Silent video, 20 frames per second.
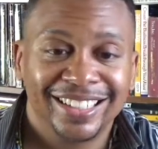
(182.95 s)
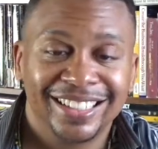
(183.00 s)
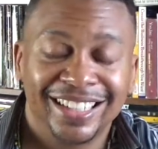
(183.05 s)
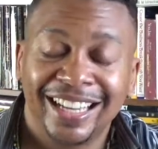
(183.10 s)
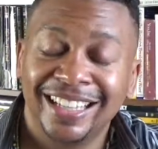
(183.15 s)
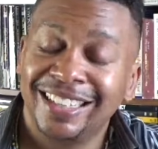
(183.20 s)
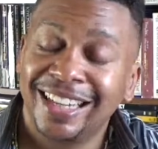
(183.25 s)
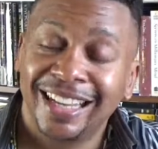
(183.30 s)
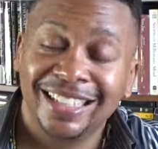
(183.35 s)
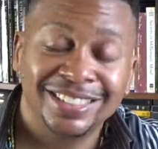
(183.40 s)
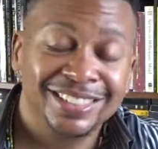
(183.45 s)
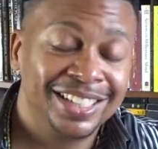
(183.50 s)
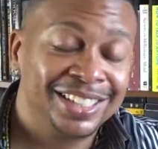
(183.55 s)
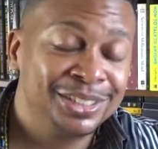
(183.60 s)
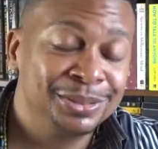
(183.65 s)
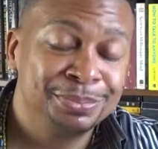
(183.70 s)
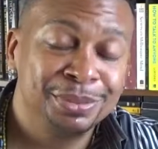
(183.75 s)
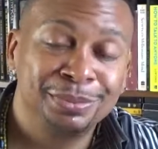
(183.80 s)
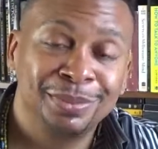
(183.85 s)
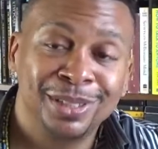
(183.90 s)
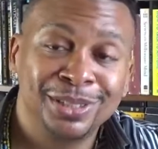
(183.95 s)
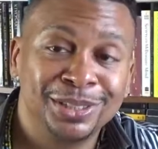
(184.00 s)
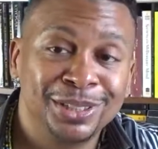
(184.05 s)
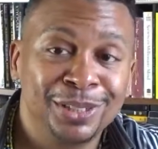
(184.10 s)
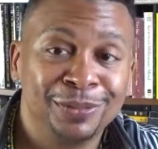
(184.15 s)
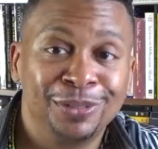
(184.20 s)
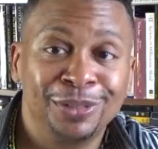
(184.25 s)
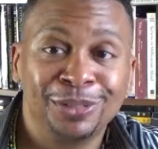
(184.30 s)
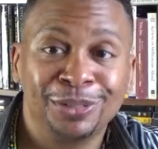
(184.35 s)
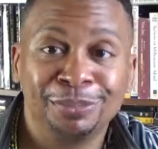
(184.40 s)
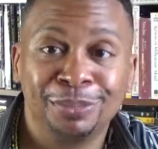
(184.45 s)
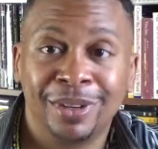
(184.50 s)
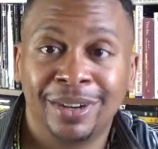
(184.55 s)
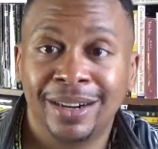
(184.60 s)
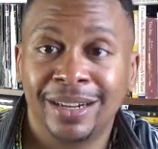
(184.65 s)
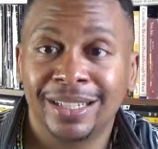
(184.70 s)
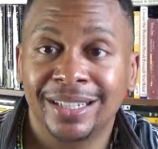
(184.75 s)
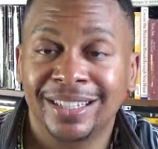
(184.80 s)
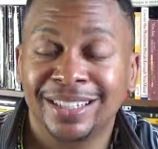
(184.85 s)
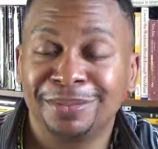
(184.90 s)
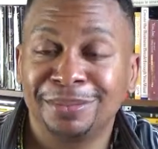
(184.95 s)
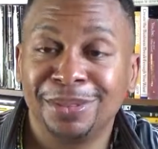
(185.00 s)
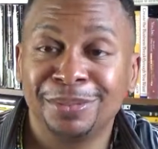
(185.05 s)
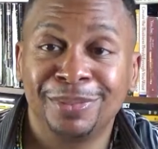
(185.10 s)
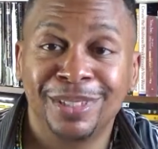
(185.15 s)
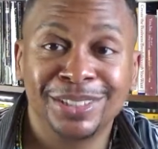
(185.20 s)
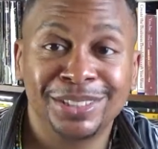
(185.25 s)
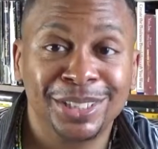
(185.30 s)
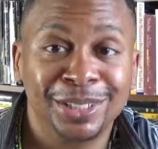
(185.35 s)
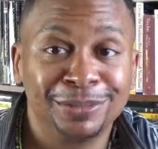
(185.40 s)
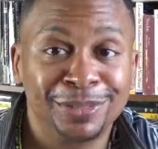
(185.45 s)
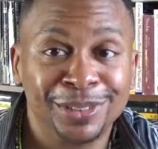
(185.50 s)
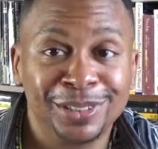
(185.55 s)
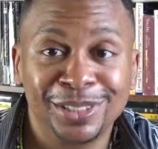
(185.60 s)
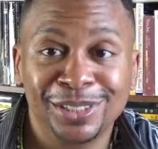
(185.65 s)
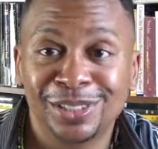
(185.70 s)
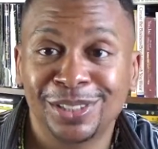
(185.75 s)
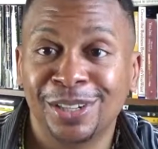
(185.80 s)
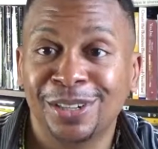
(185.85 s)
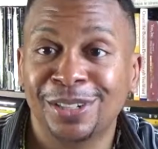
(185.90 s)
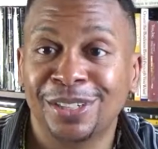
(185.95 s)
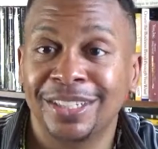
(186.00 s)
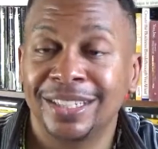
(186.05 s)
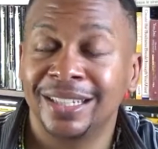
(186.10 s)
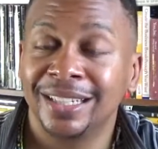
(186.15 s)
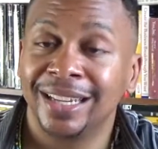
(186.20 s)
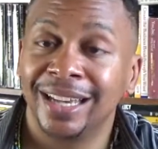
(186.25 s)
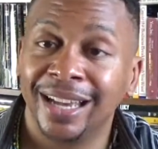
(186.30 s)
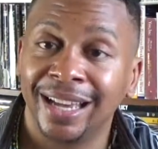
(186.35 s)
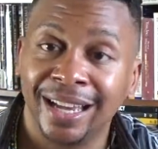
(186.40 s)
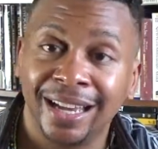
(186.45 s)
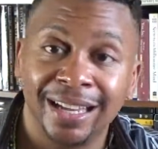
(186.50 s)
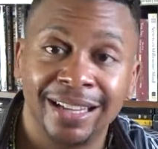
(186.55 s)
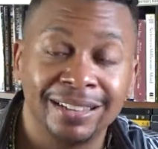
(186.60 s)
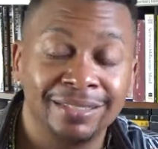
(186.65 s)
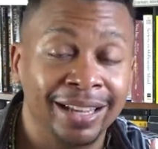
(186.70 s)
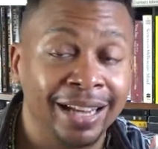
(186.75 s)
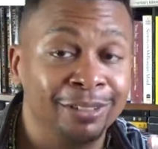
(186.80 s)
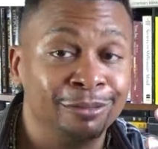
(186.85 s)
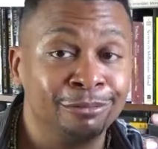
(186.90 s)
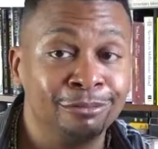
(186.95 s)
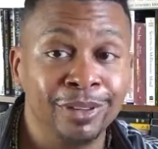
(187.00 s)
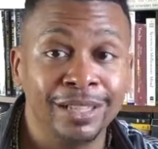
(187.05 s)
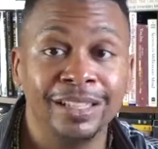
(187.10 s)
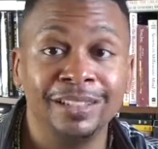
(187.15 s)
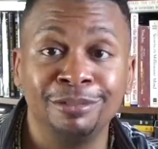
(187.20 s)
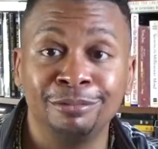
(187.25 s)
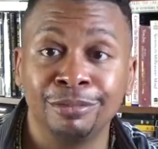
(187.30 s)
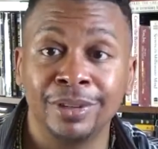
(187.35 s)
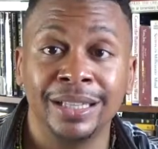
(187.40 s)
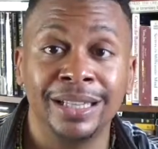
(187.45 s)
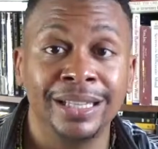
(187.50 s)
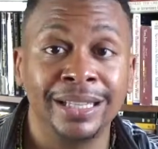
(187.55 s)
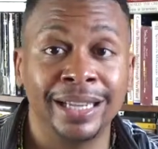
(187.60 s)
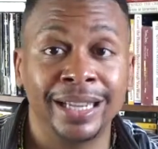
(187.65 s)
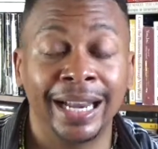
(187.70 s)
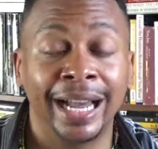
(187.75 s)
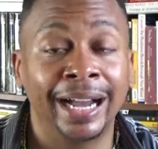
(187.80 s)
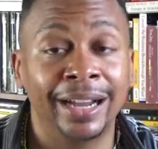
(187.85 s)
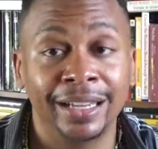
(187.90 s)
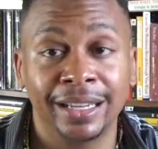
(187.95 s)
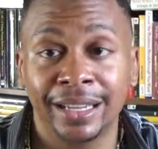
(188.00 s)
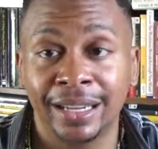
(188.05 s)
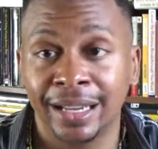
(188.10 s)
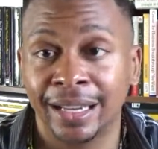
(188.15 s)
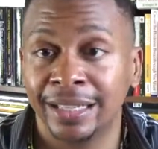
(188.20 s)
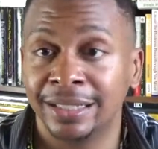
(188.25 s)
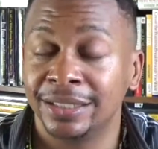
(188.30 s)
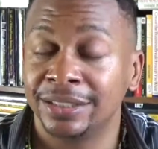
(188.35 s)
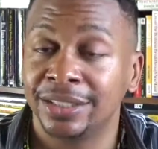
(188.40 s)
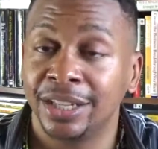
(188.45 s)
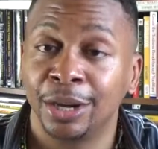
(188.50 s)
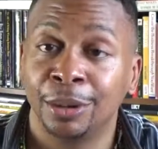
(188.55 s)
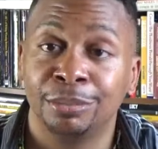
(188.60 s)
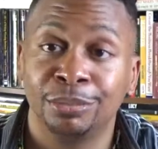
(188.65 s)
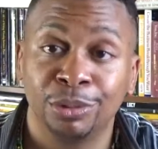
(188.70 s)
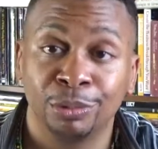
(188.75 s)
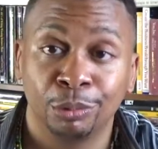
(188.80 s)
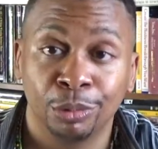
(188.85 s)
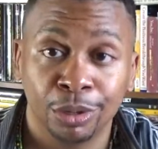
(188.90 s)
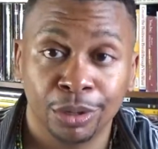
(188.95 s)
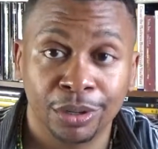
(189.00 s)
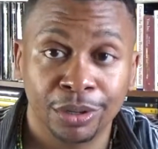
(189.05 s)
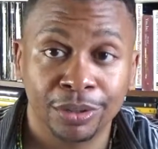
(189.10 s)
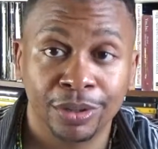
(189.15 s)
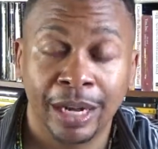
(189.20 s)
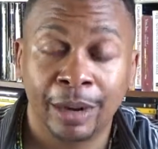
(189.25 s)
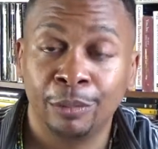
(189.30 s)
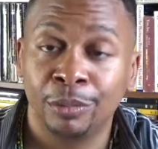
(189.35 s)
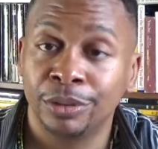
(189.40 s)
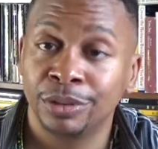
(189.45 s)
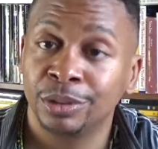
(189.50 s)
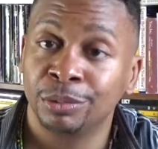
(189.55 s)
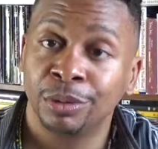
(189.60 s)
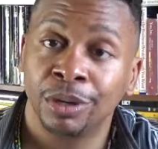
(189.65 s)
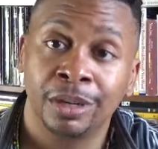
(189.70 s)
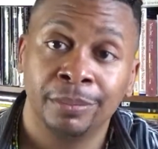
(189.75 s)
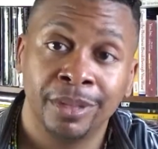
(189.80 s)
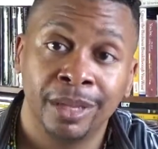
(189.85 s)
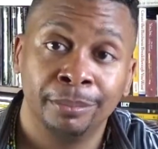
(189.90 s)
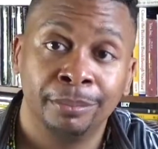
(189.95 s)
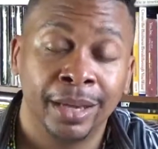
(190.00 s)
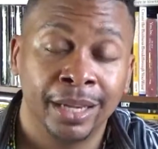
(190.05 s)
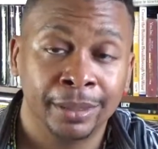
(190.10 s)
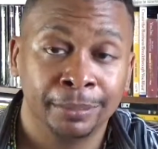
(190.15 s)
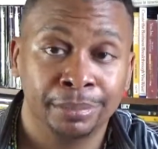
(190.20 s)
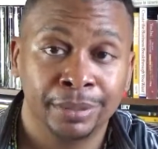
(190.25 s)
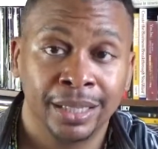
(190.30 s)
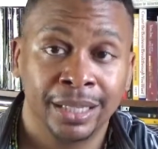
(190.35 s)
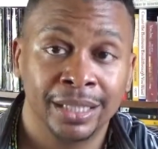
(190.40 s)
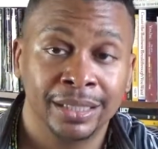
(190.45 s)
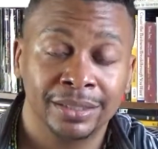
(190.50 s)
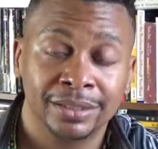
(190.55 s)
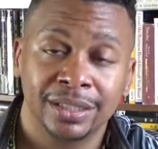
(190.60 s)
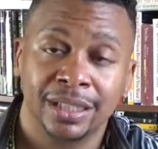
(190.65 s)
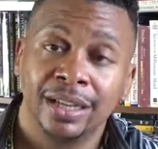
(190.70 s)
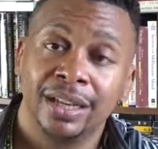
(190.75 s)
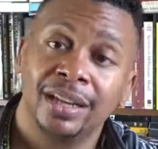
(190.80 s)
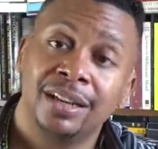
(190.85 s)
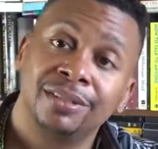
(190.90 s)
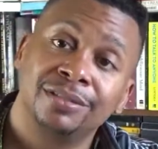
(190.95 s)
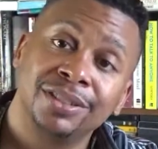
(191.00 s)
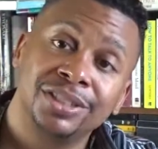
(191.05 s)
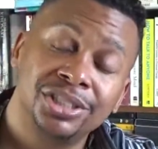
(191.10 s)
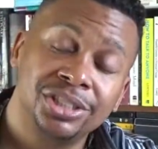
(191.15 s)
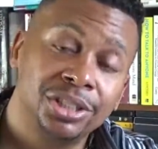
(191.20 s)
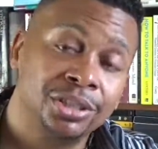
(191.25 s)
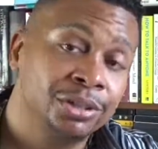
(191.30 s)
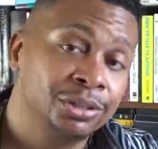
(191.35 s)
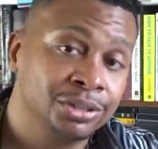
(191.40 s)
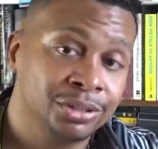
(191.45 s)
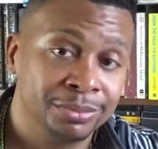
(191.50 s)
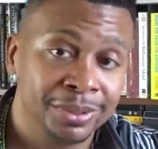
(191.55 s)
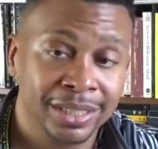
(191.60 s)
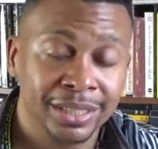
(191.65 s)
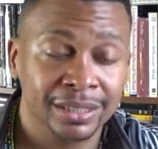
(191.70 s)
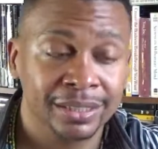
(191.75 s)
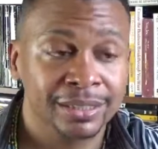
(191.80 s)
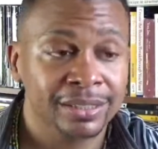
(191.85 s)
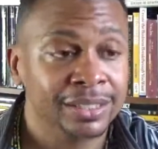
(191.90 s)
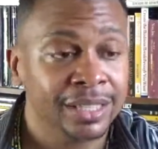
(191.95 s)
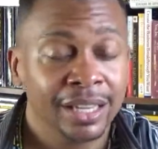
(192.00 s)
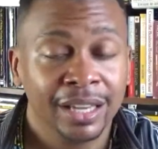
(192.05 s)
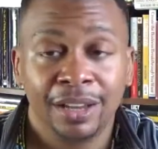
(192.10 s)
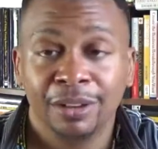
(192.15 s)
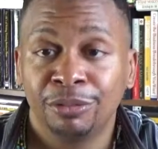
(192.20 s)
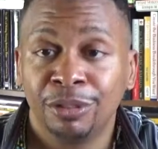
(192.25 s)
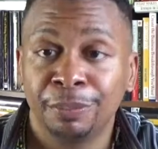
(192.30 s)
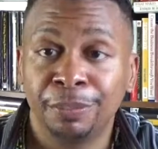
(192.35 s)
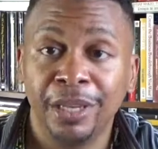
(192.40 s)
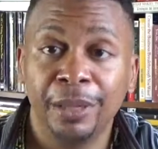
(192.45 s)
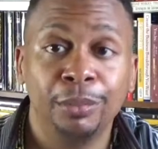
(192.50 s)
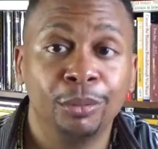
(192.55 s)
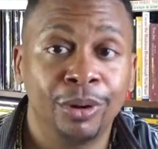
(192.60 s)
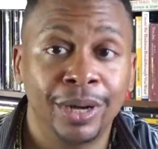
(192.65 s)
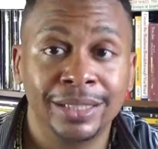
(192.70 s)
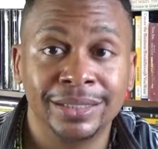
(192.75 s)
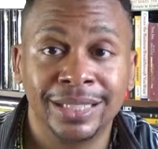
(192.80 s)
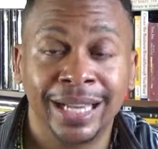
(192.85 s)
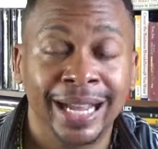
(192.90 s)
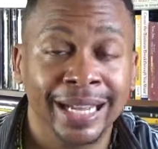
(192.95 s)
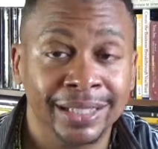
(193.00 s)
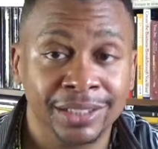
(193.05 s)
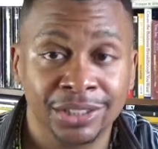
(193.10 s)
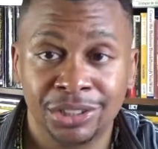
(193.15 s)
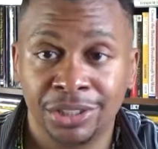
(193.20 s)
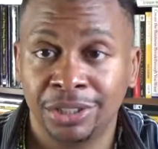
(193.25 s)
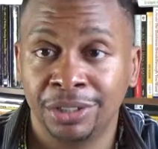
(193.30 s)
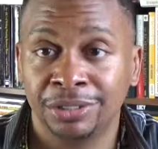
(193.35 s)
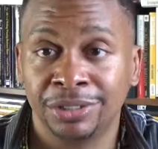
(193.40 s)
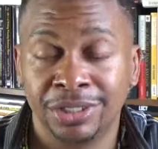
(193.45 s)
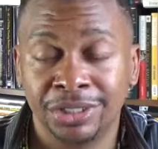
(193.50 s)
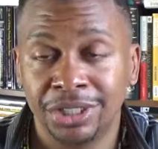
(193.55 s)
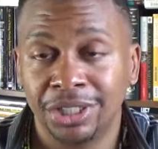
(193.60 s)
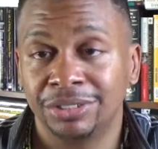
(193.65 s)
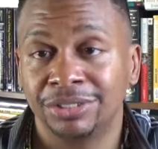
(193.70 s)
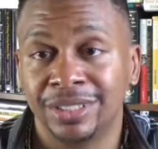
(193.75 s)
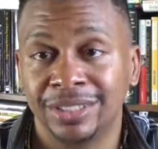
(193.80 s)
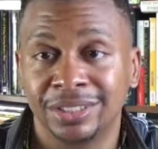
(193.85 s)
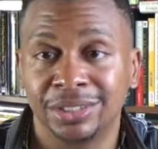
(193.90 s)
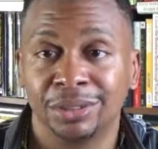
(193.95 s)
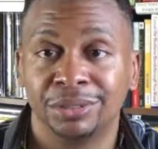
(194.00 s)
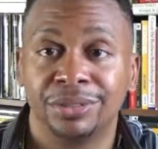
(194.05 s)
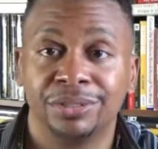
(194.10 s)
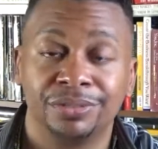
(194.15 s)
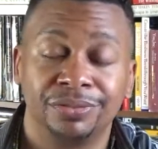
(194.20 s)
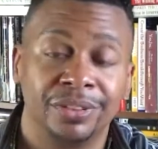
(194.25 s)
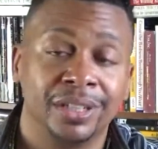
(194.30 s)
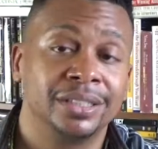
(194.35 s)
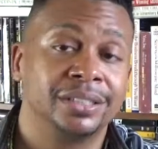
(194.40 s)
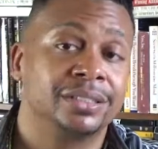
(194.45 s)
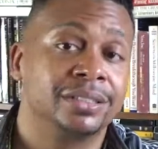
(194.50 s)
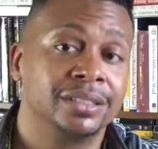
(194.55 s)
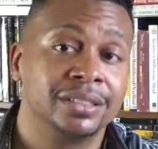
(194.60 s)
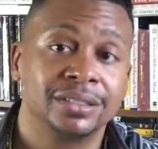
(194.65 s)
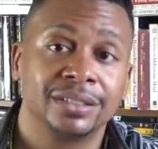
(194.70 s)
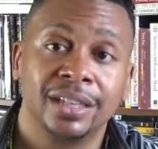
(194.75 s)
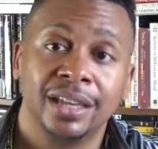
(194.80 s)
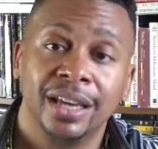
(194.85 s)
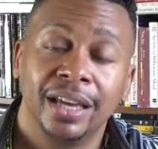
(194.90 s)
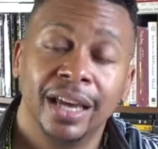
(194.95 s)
and like I said, just put myself on the market and put myself on the circuit and like really, really get out here and just help the world. I want the world to be a better place for children because when people are attacking children, children are so defenseless.